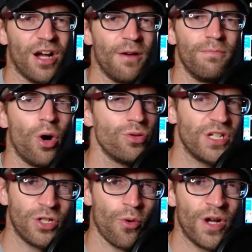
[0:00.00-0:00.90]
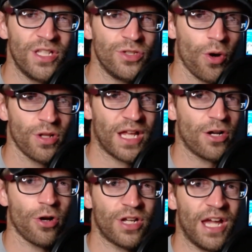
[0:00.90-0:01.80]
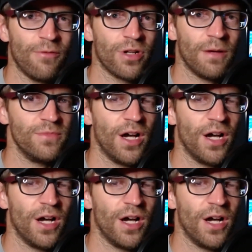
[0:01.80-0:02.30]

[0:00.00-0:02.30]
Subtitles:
a molded coin door like Arcade1Up